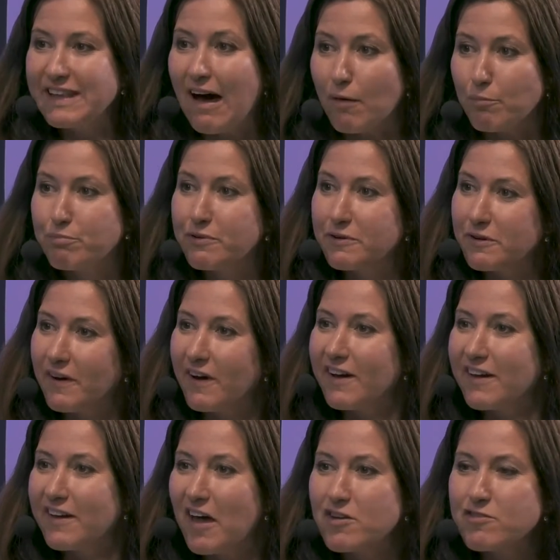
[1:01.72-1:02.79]
up.
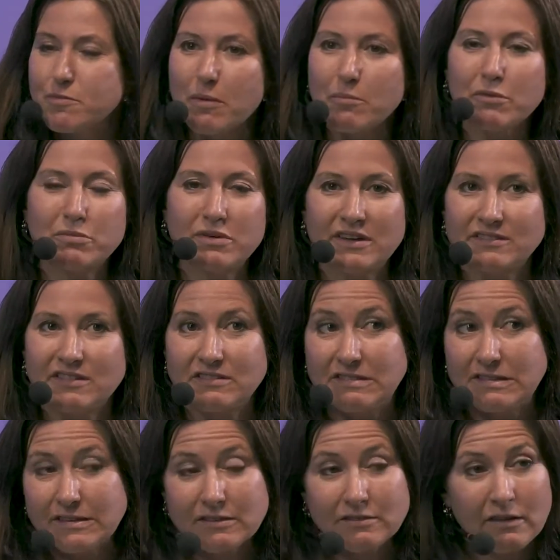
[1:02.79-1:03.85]
I remember being a
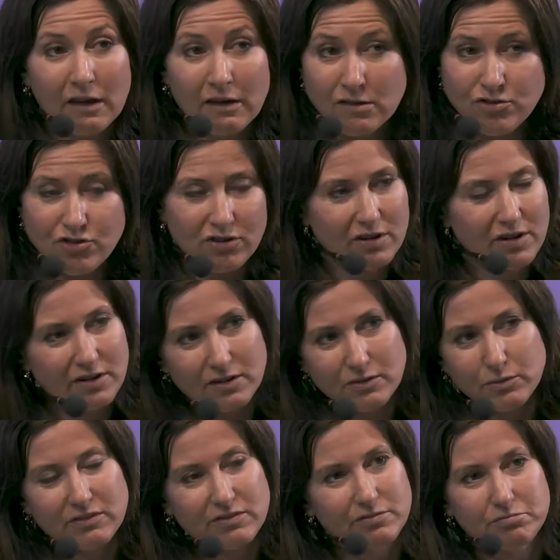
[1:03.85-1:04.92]
teenager
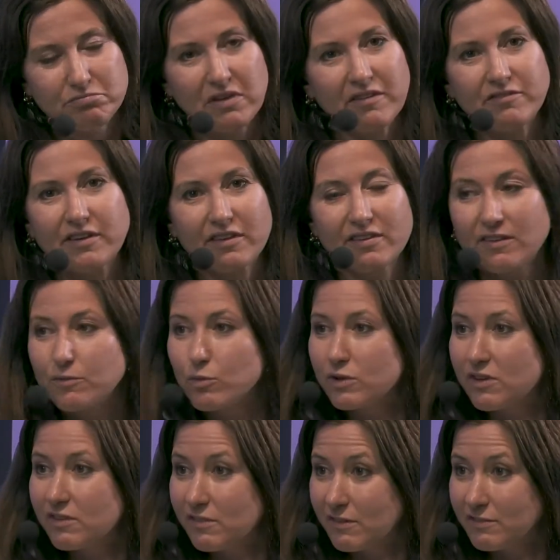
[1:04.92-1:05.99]
with everything
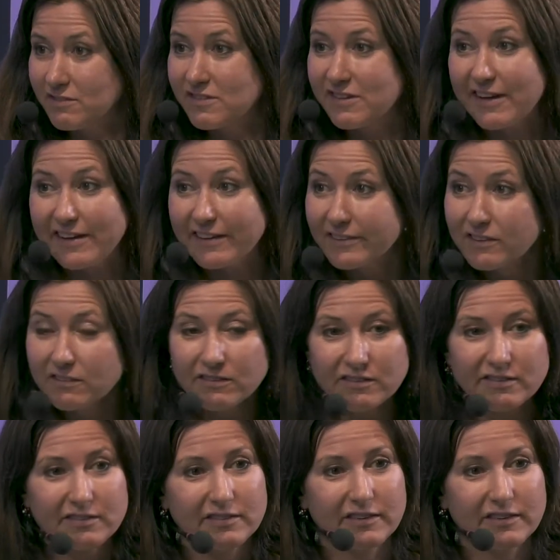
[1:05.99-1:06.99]
what it entails.